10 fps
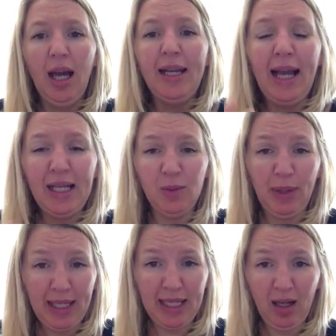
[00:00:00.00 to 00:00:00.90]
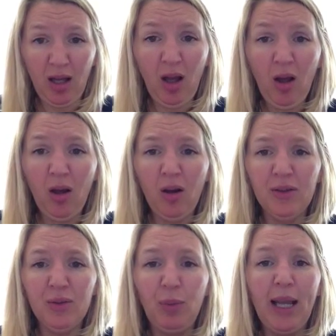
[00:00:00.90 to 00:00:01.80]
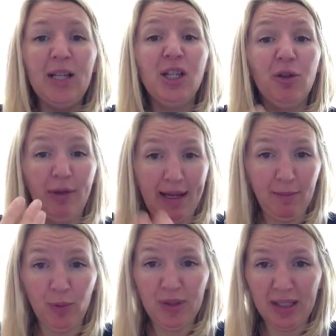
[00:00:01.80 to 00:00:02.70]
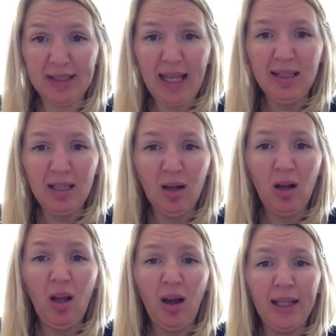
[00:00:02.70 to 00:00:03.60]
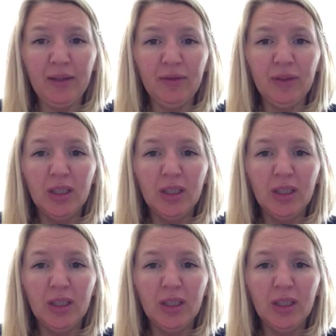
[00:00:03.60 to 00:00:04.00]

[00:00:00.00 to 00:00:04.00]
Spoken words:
And as we heal our heart, we actually create more success in our life.